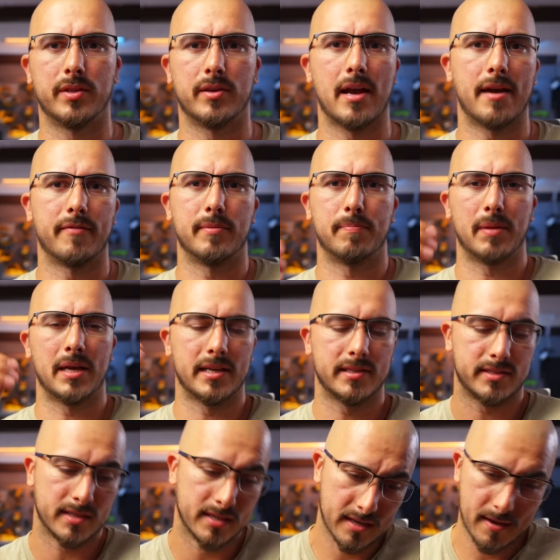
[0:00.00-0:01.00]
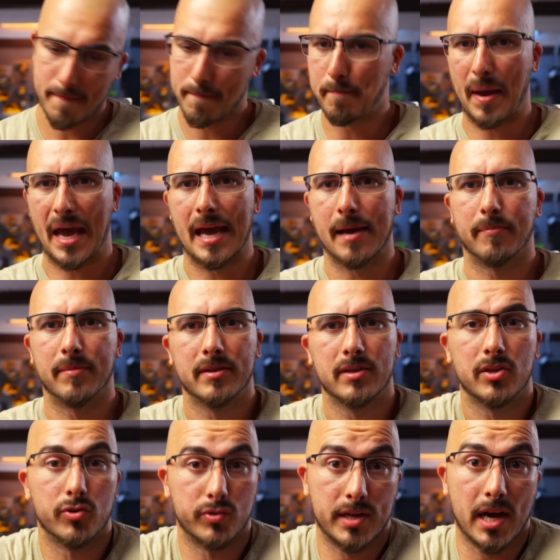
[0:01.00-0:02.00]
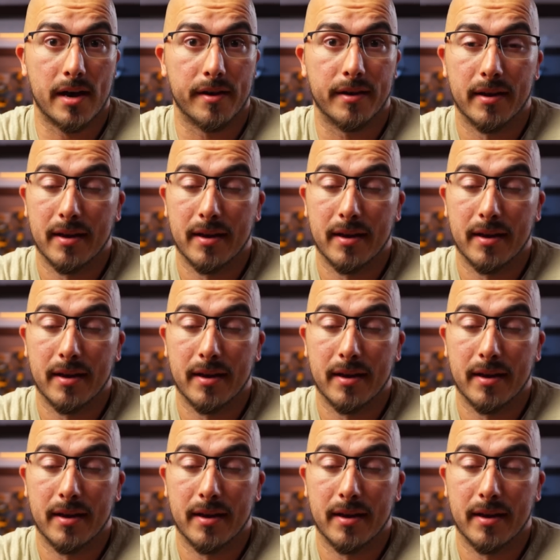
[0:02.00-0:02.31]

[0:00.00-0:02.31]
that you have it placed, bam, you're done.